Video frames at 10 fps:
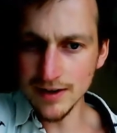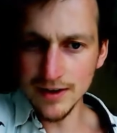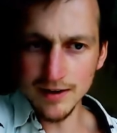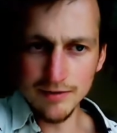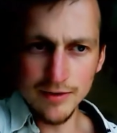
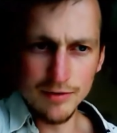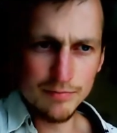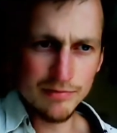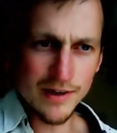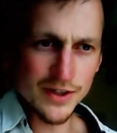I feel
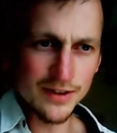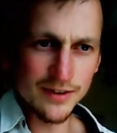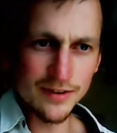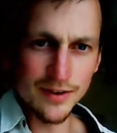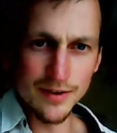pressured
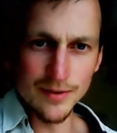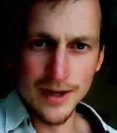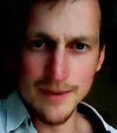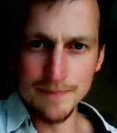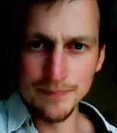
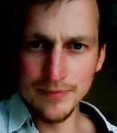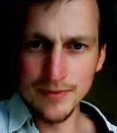to